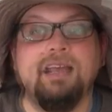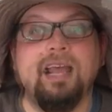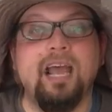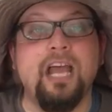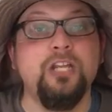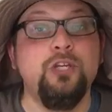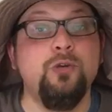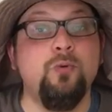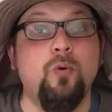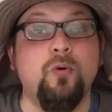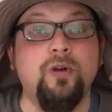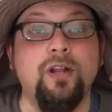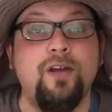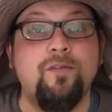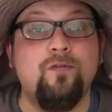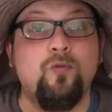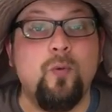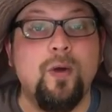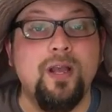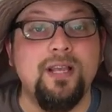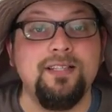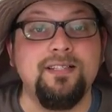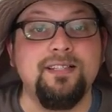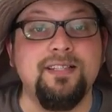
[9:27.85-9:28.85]
and you won't have
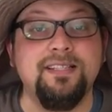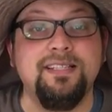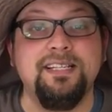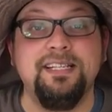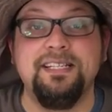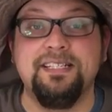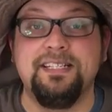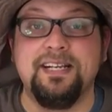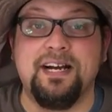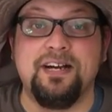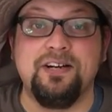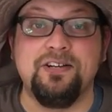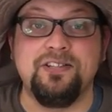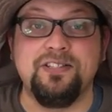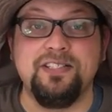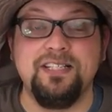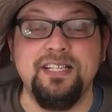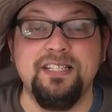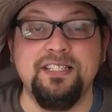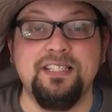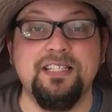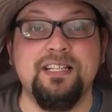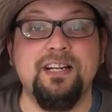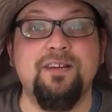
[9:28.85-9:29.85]
wasted the entire
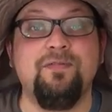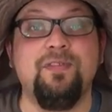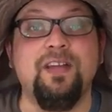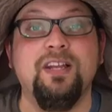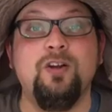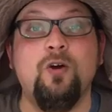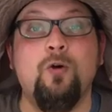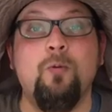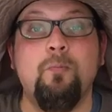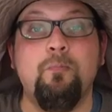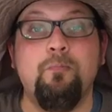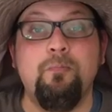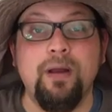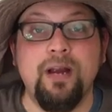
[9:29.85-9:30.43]
season if they don't